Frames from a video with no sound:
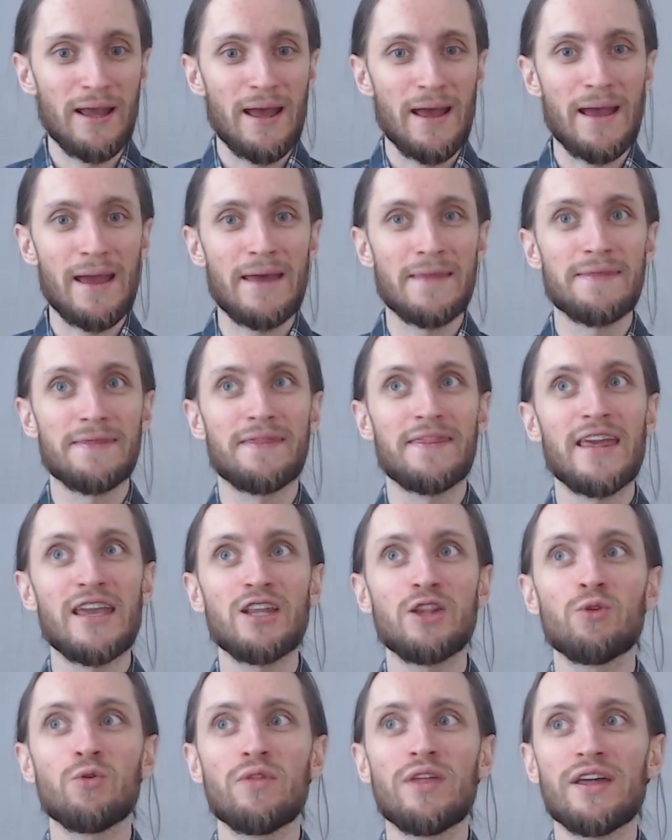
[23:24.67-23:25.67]
And they
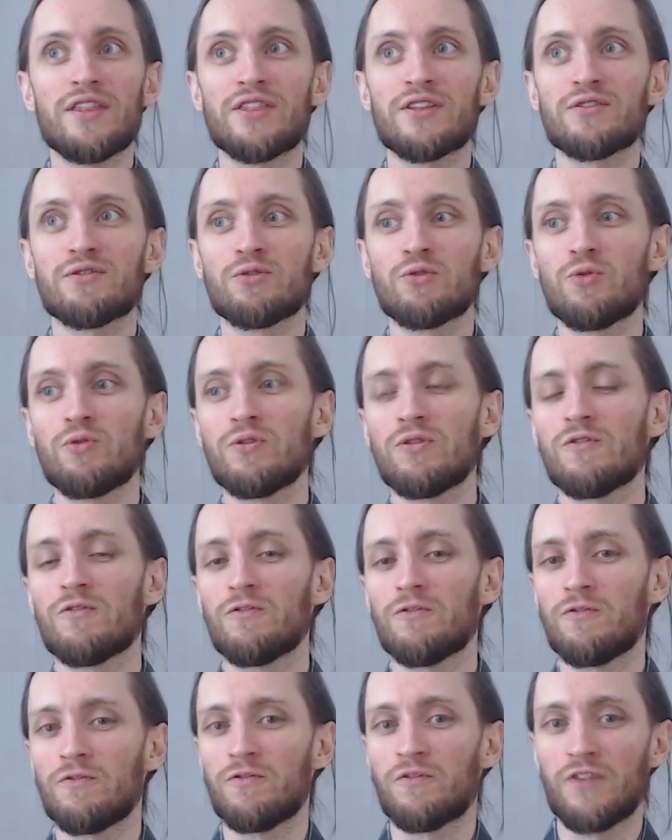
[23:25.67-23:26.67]
do that through
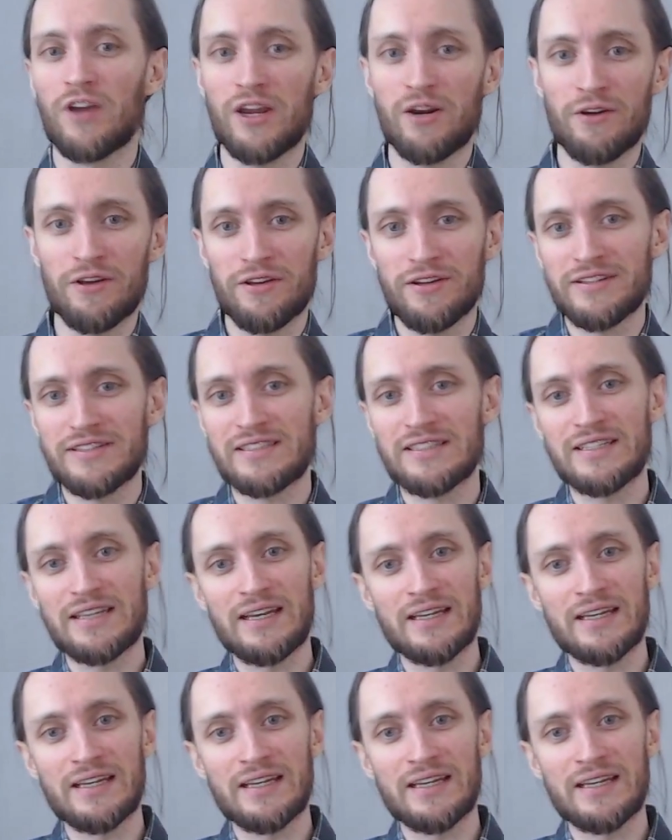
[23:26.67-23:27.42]
various